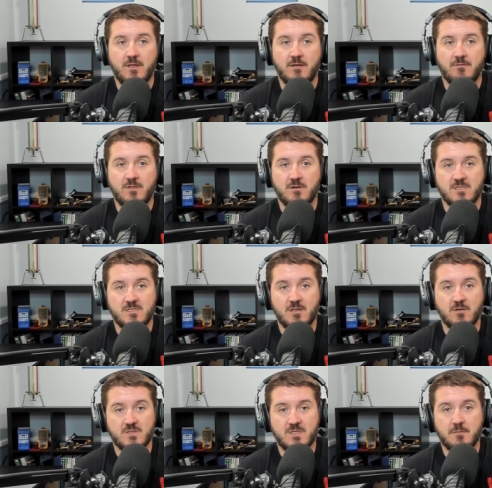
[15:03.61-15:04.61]
if there
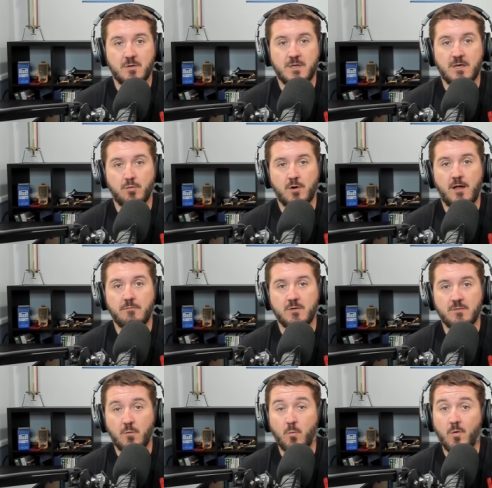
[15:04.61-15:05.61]
still seem to be a
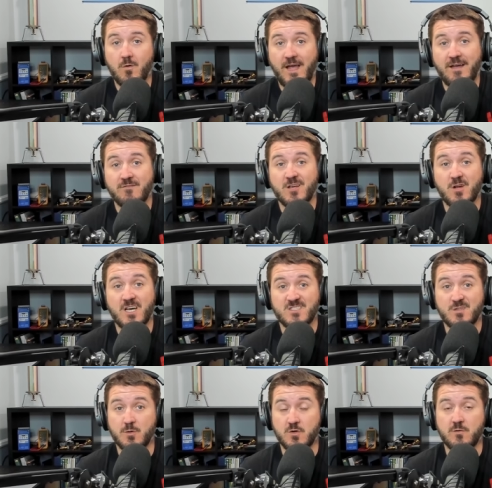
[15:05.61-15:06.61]
problem, then we'll have the
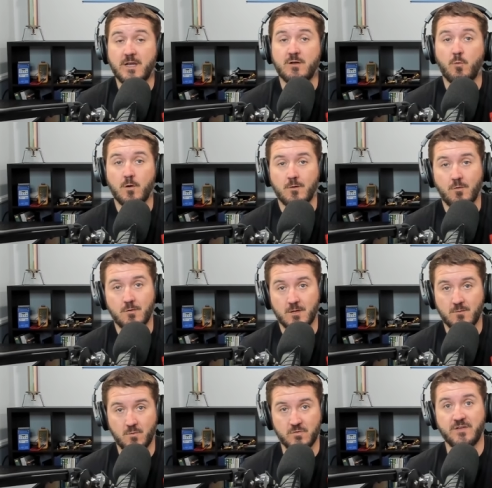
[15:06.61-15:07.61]
customer create a work order
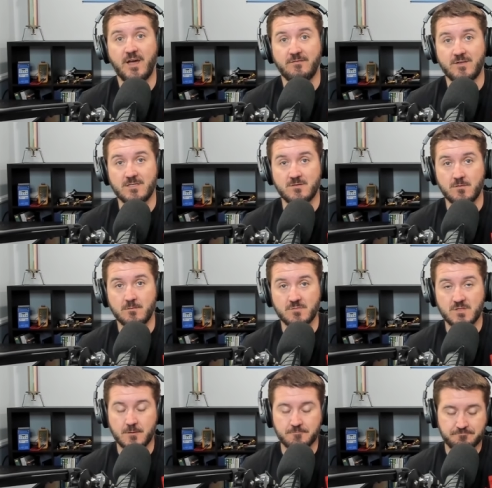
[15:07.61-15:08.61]
and we'll dive into them.
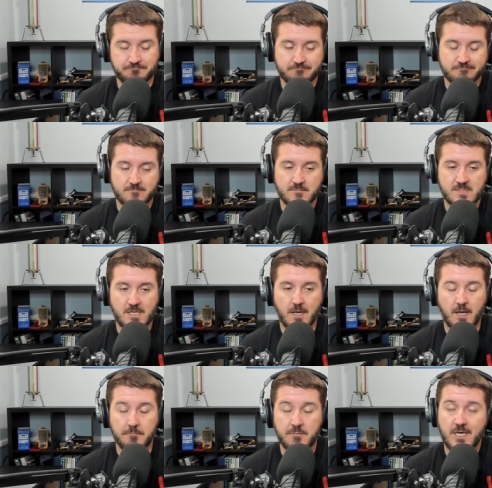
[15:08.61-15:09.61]
So
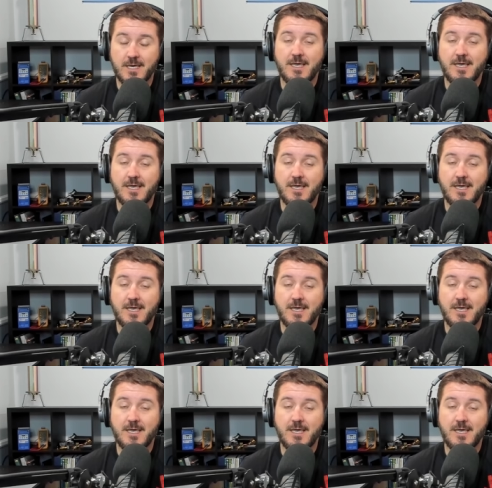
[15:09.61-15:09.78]
Um,